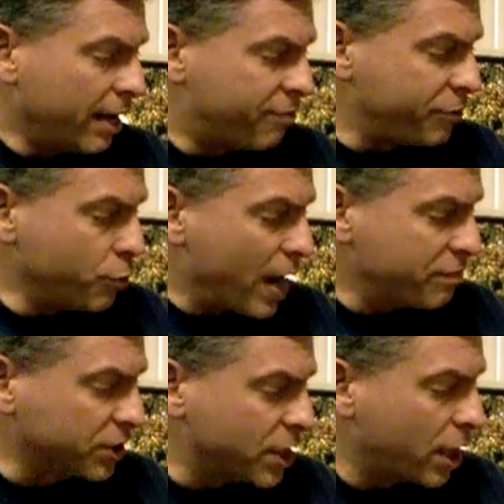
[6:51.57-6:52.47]
if you
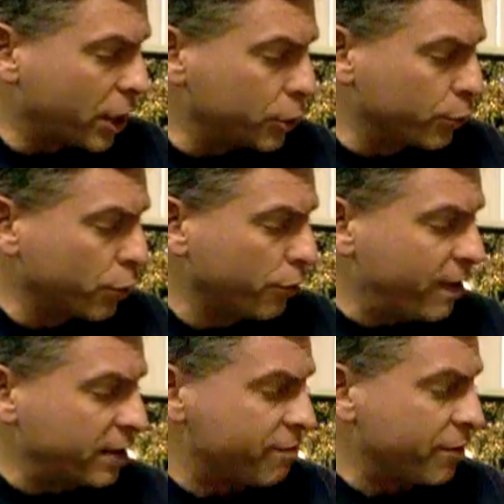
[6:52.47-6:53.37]
have to cut a
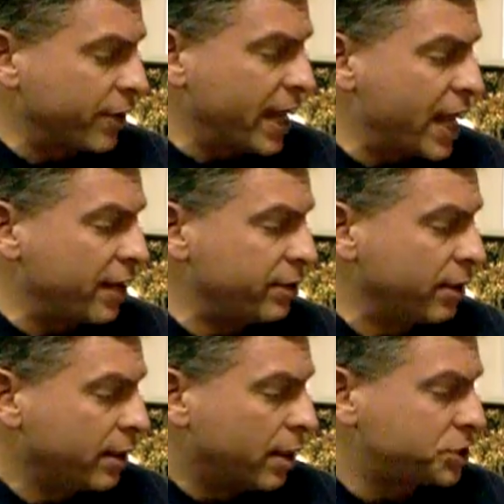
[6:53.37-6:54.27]
groove at the very
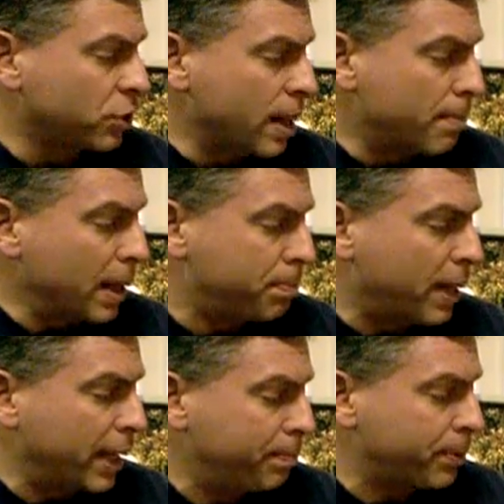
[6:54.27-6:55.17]
end so that my
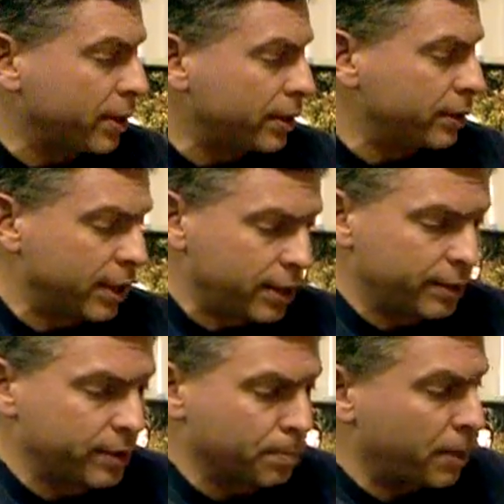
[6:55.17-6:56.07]
pipe,
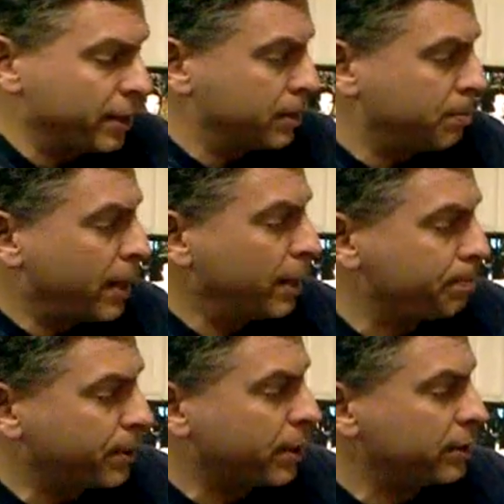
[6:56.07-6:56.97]
the
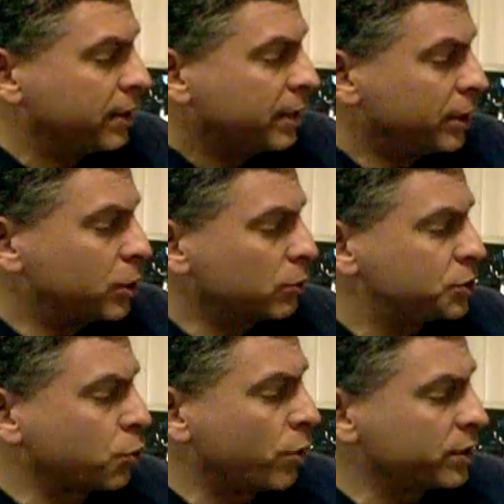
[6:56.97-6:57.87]
pipe
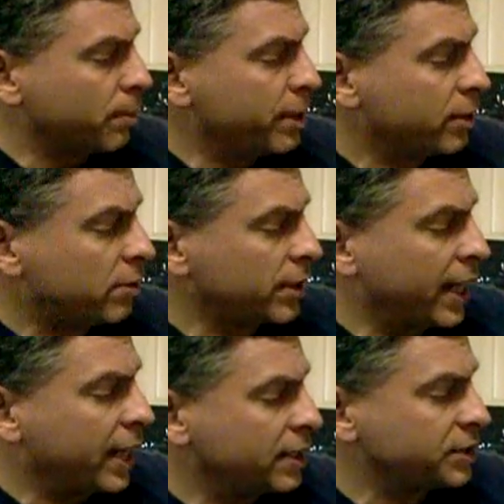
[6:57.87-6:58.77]
goes toward the
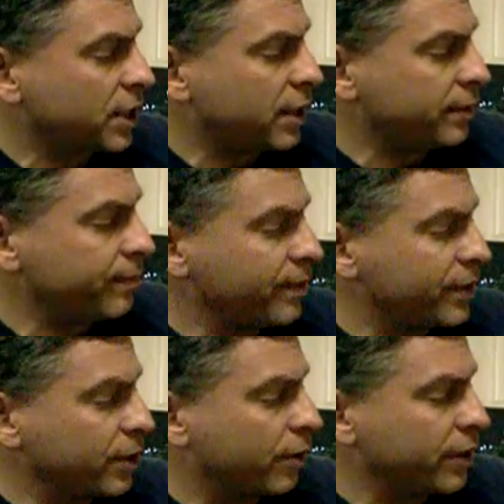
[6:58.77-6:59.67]
middle, and
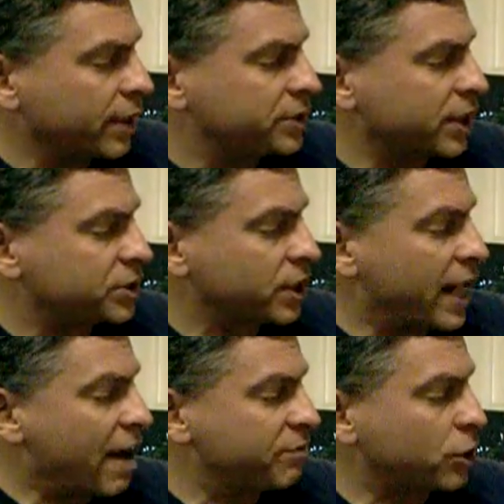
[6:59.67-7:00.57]
it's
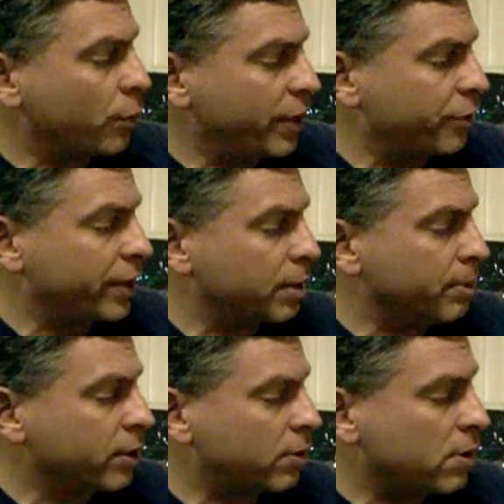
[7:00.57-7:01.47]
going to have to go either in
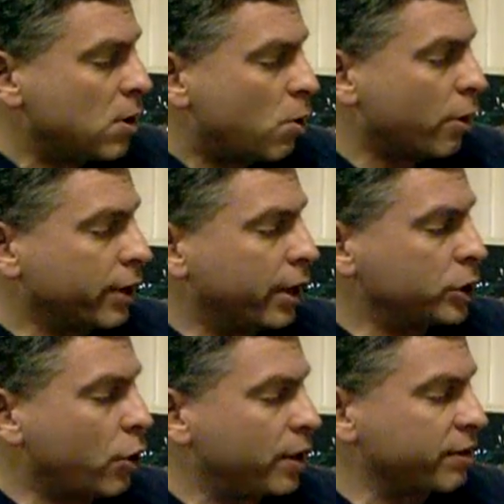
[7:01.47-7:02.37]
the middle
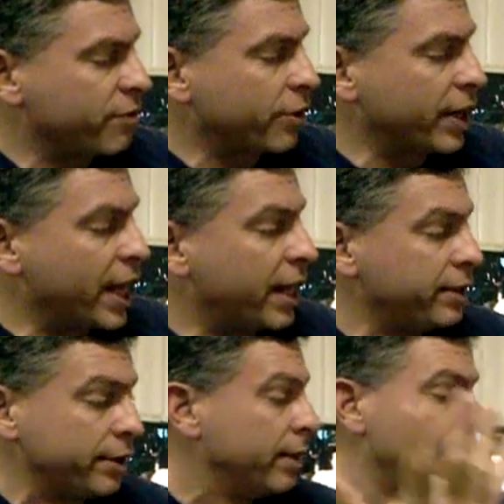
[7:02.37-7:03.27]
or go at the very
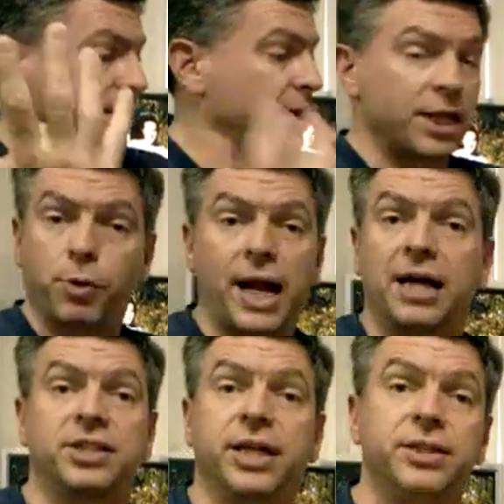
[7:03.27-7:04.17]
end, then that's what
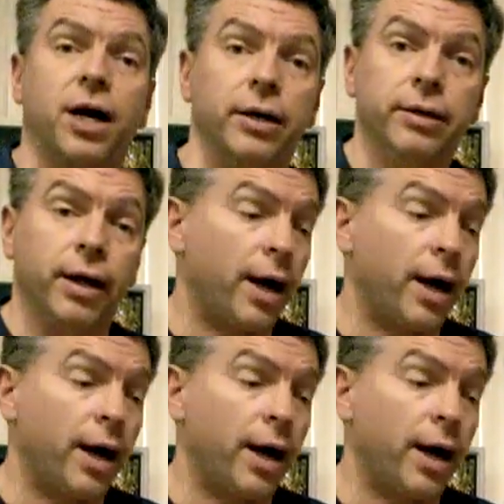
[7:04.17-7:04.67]
has to get done.